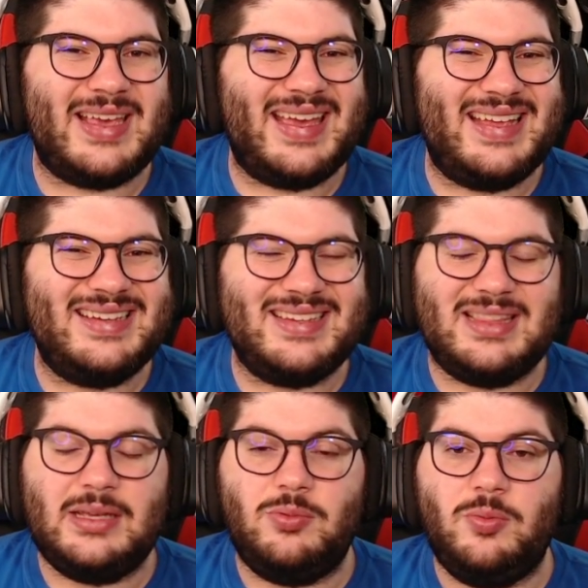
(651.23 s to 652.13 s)
and
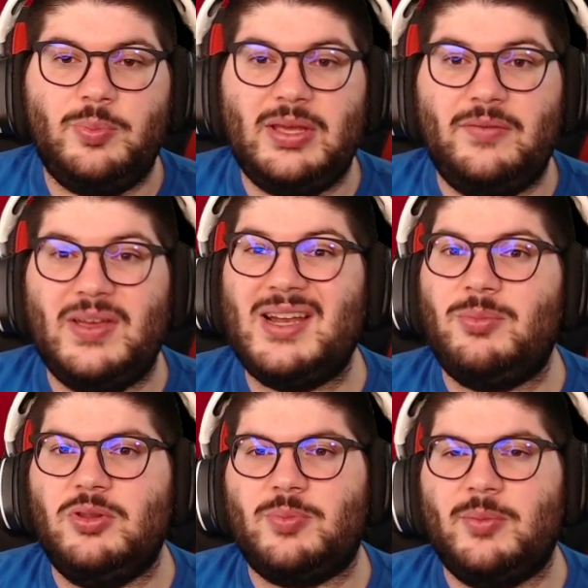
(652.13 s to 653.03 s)
they won't be
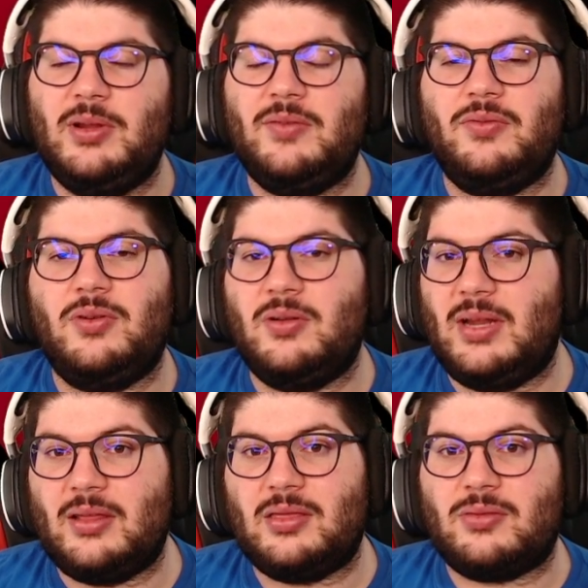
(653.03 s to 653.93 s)
available in the Premier League for
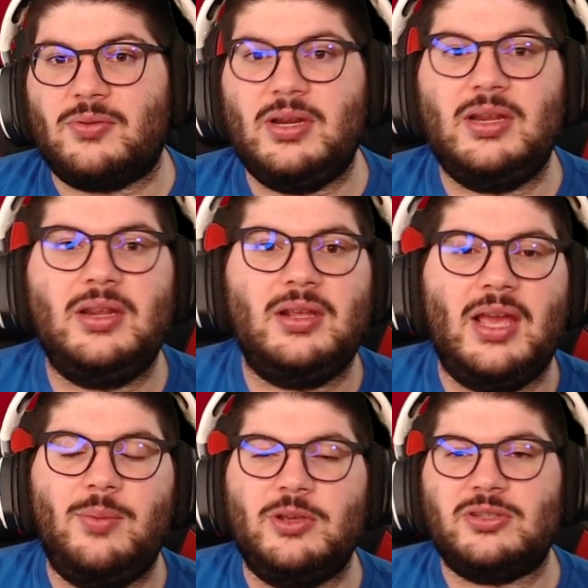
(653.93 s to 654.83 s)
like 3
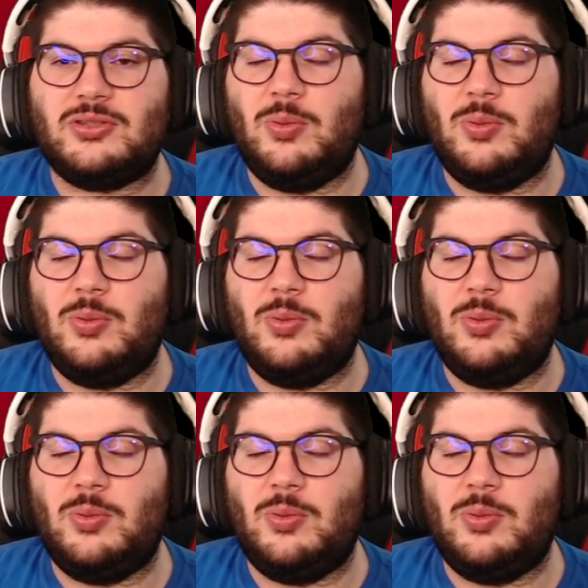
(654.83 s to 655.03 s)
game weeks or so.